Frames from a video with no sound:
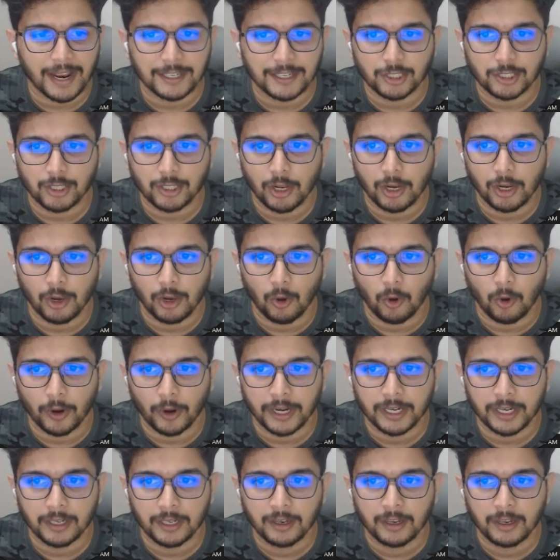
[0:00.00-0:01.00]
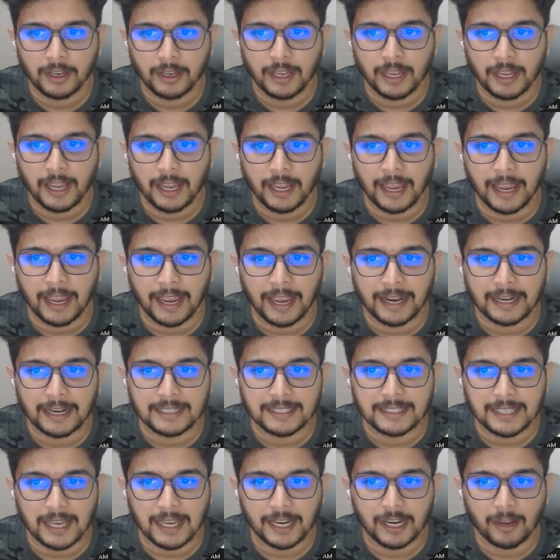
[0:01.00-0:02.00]
slash login
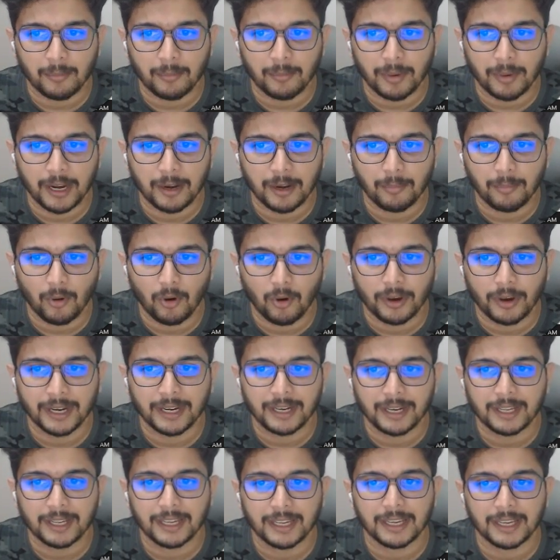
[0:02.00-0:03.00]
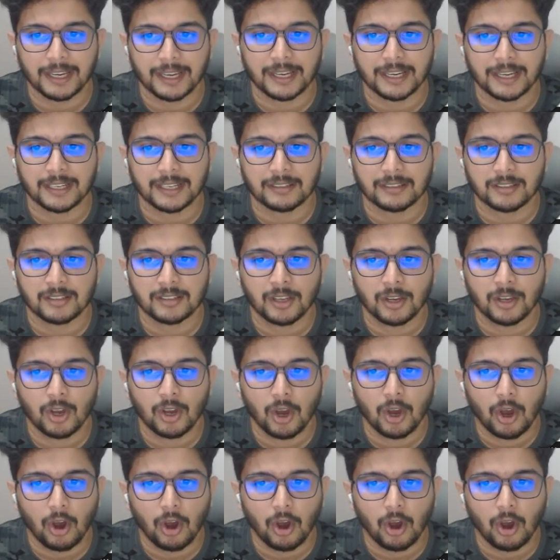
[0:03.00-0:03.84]
and sign up endpoint is